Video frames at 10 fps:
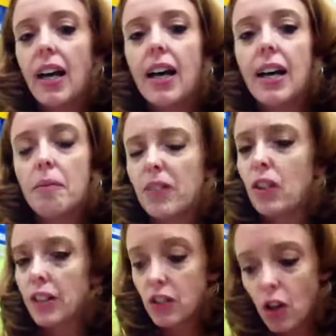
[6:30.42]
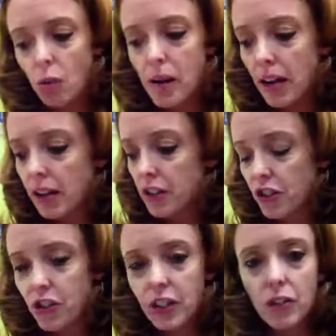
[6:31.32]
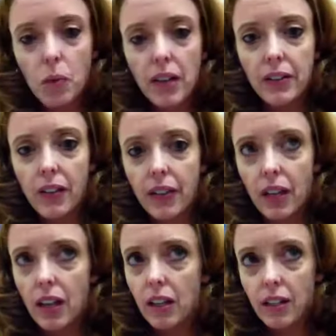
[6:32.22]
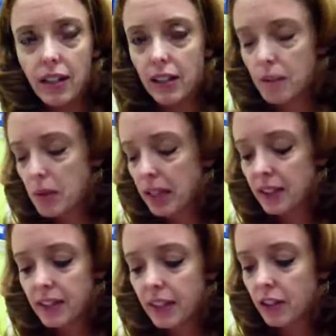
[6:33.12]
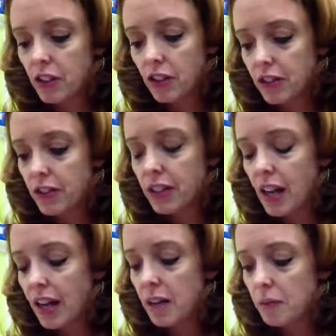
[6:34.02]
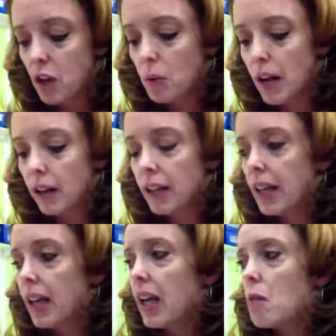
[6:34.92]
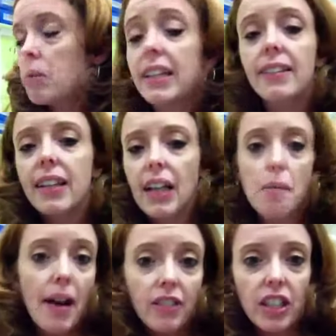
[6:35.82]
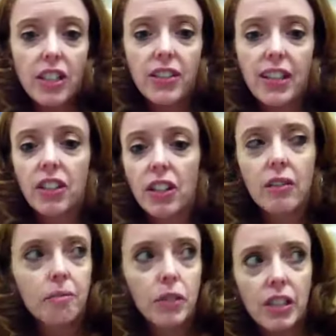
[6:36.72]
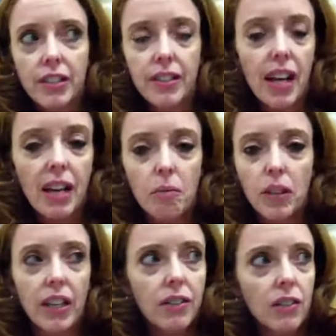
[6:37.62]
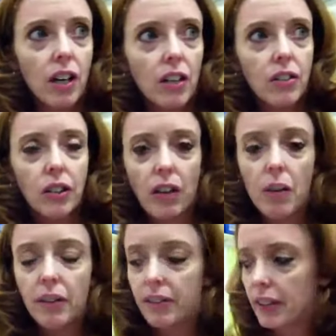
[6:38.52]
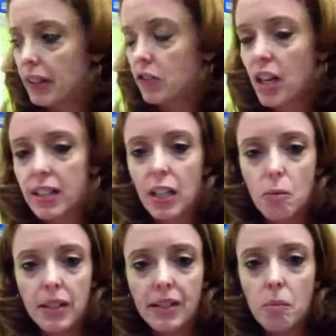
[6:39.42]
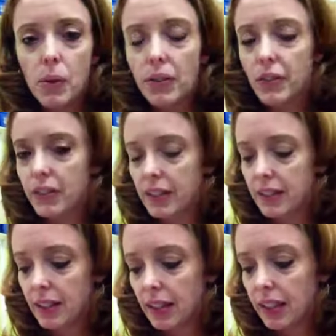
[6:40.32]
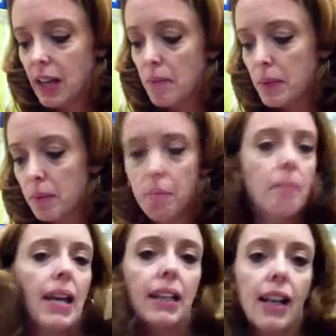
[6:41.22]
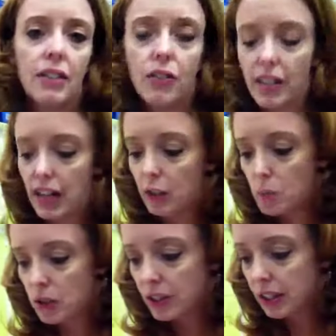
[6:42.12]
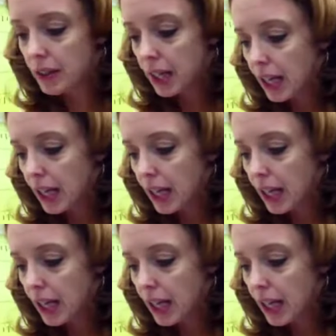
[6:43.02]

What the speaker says: You guys know, pair your students well so that independent centers go well. Please clean up after each center. Just you guys are doing great. We've tried to keep it simple so it's easy to clean up and make it nice for the next person.